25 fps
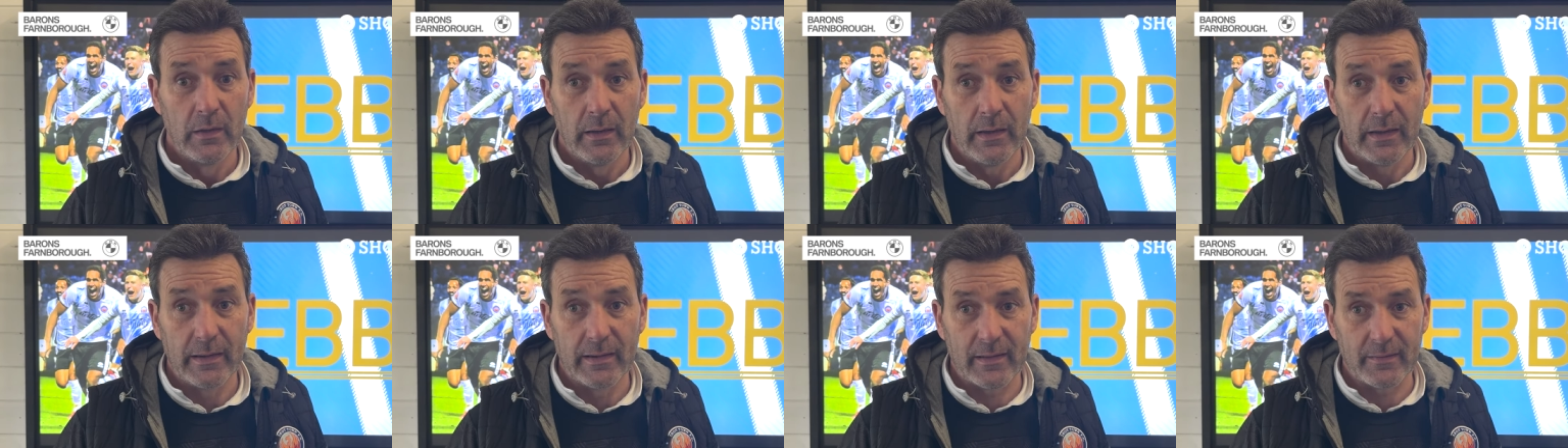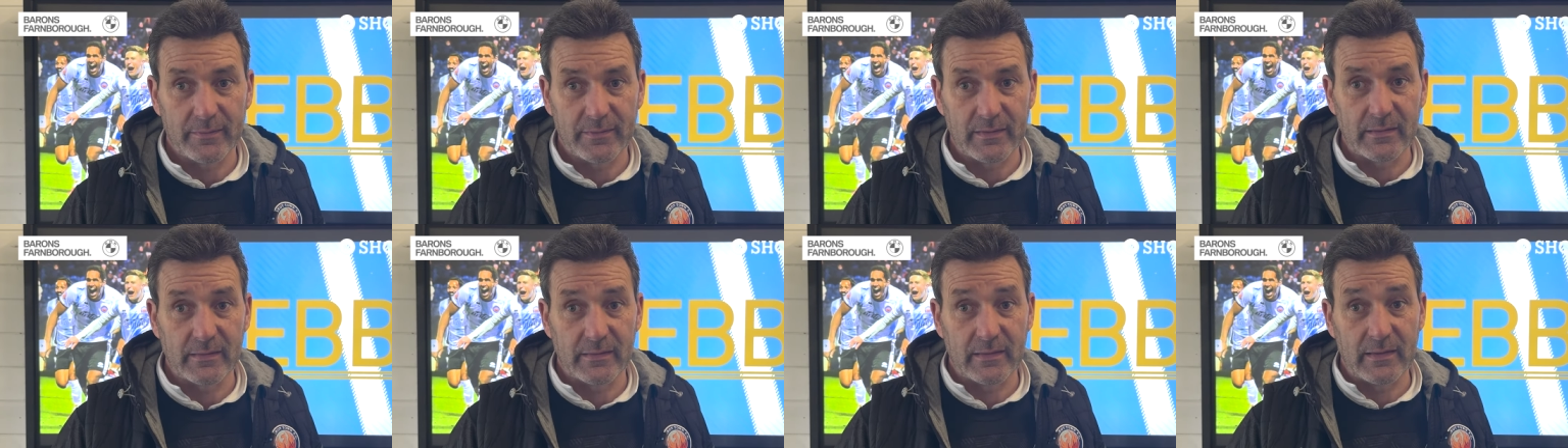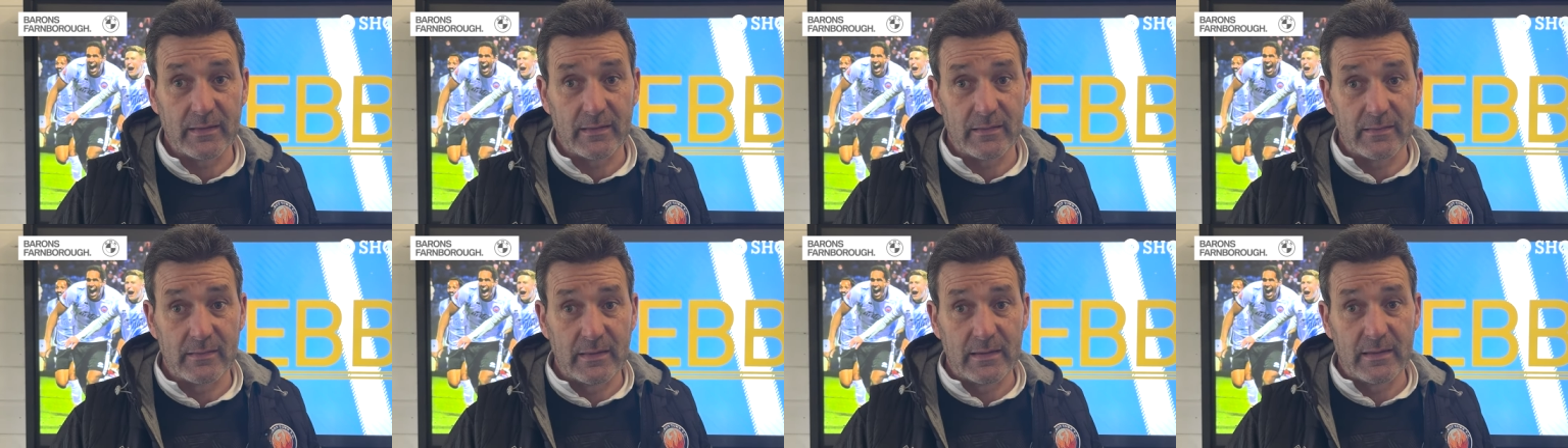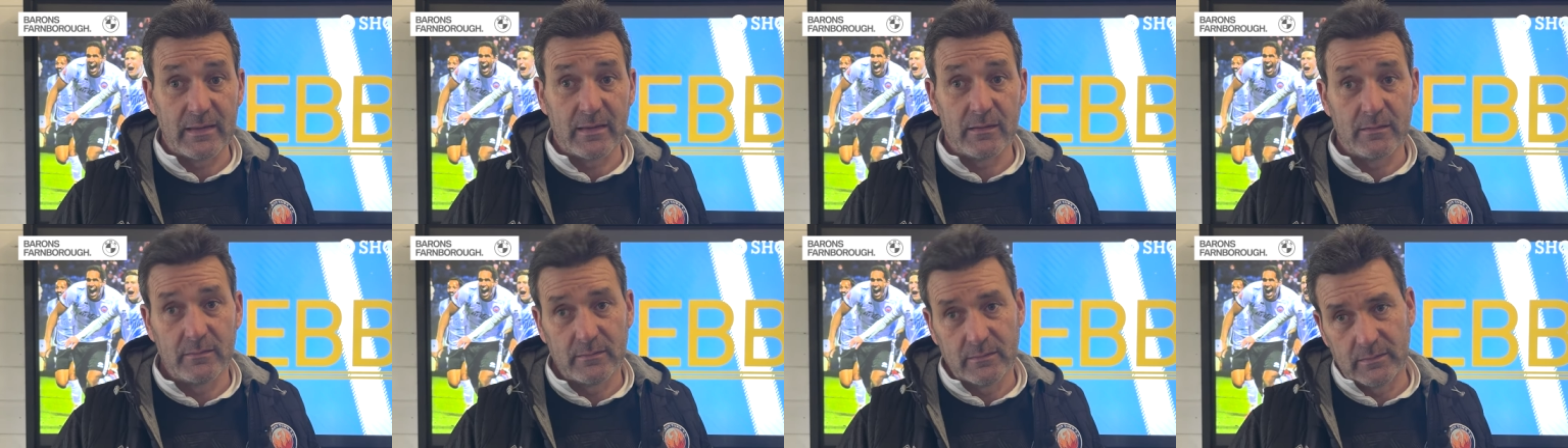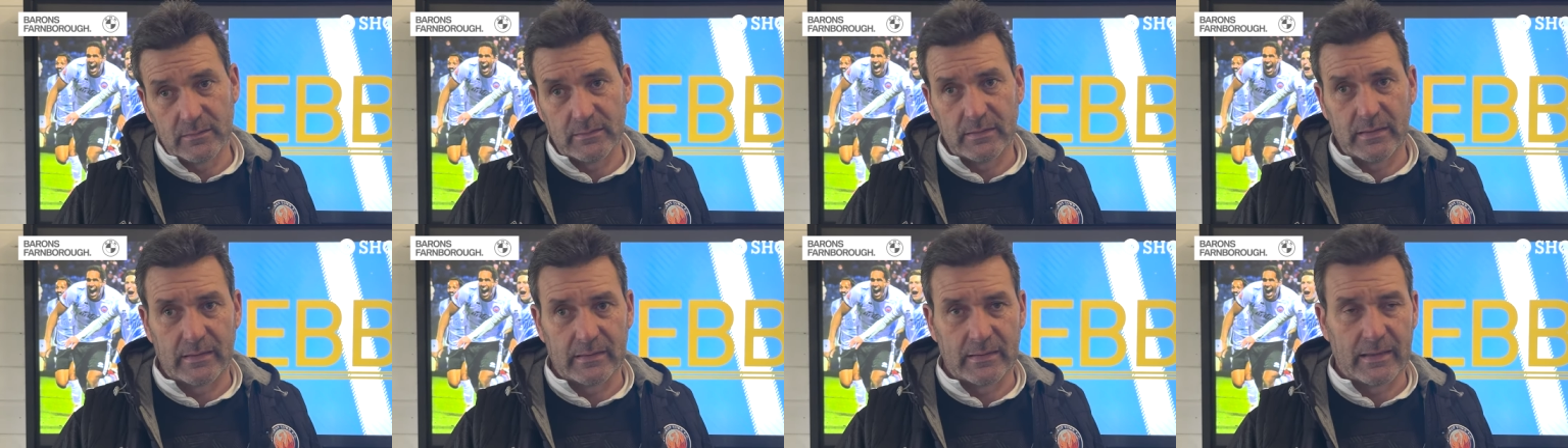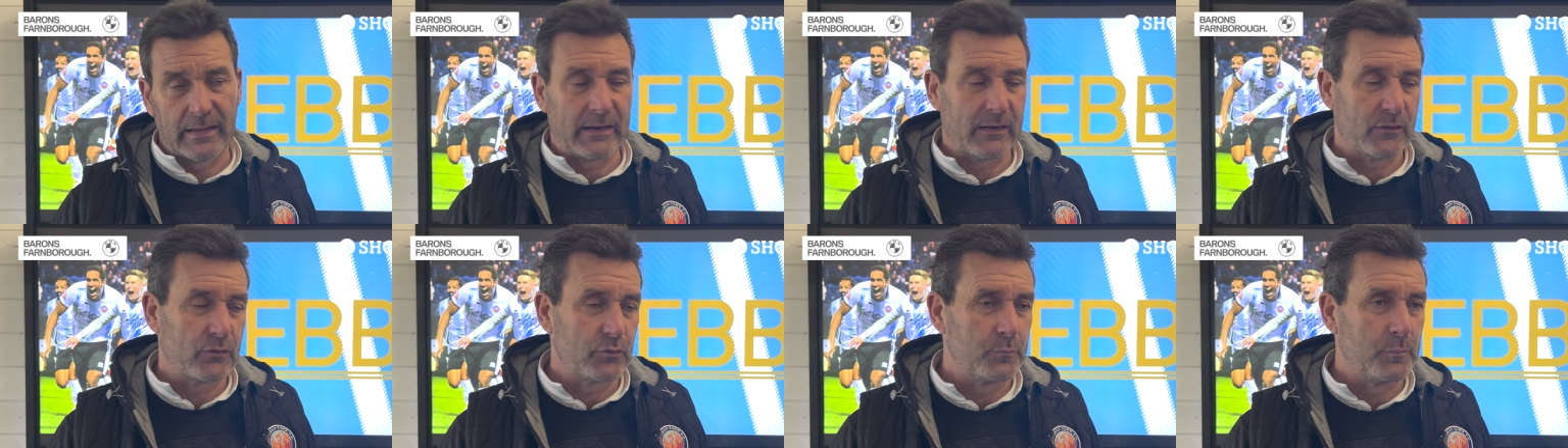and I think they
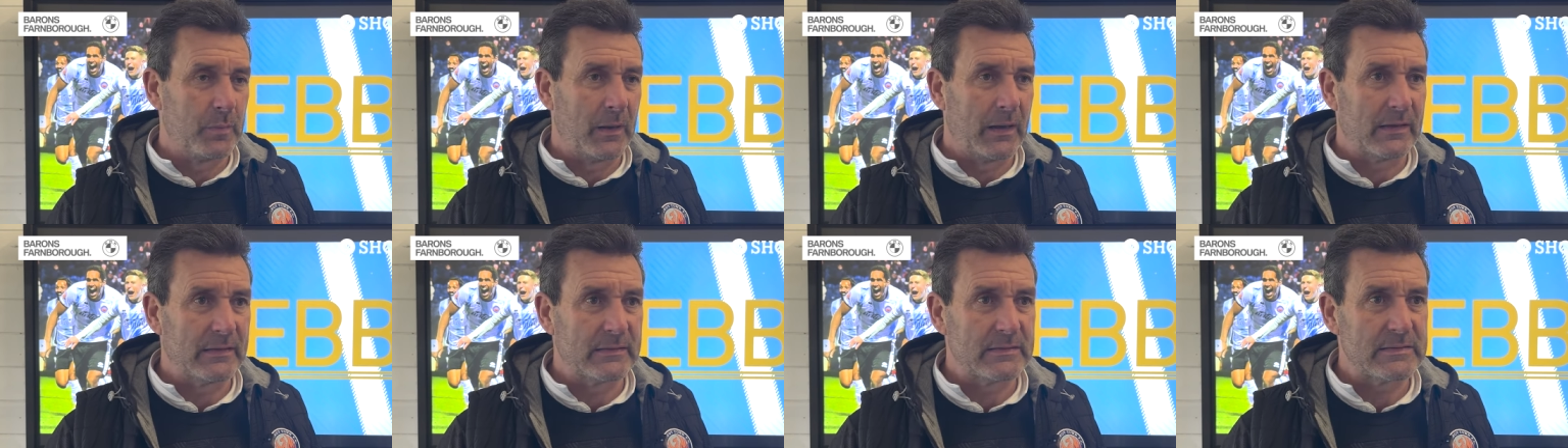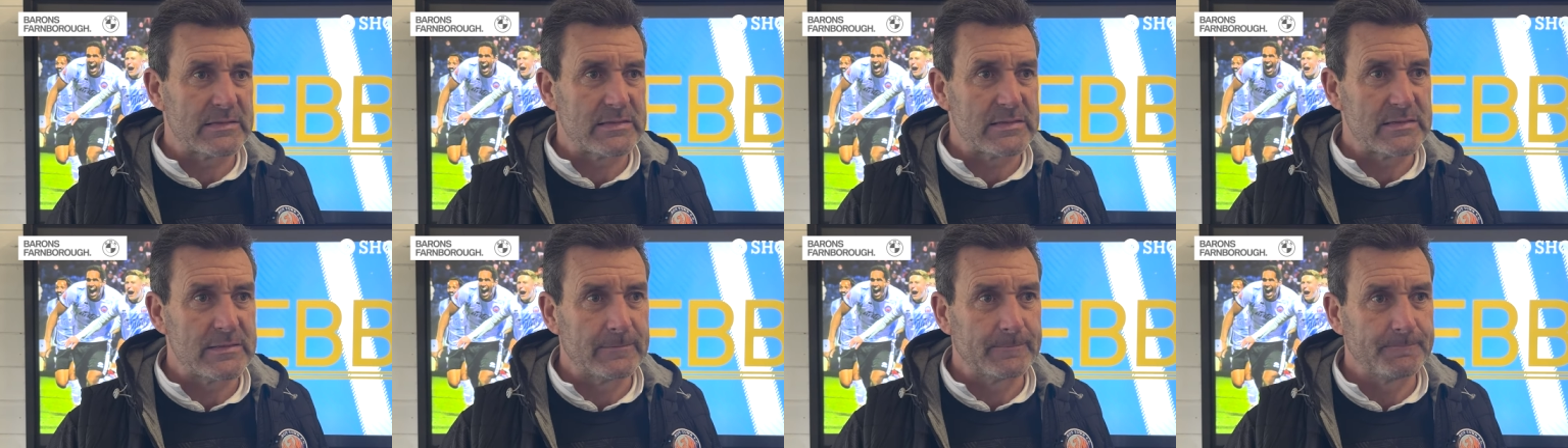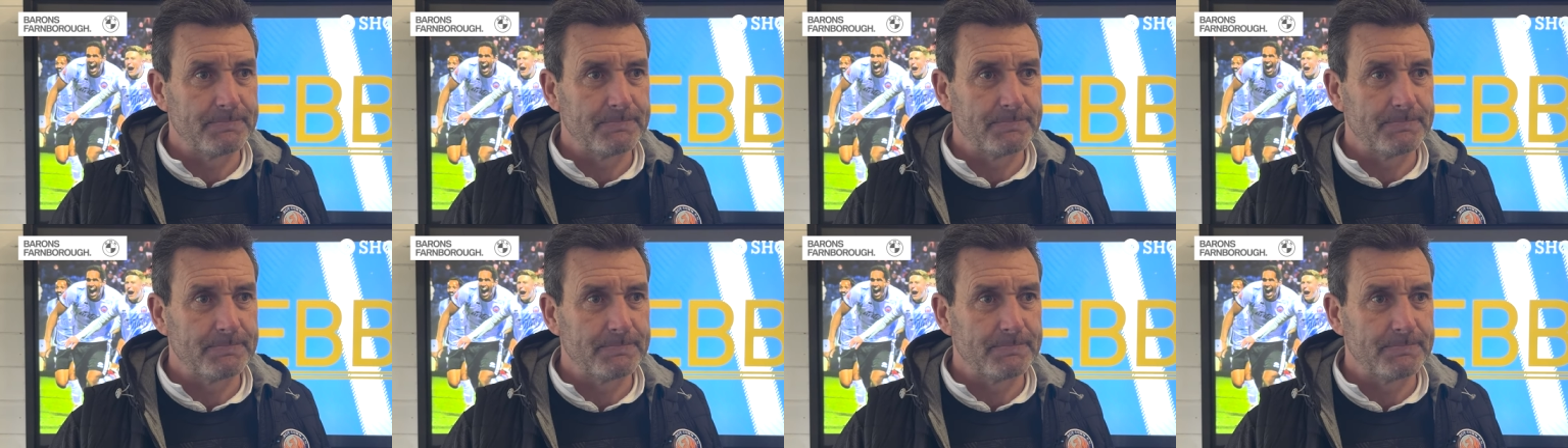get a good balance.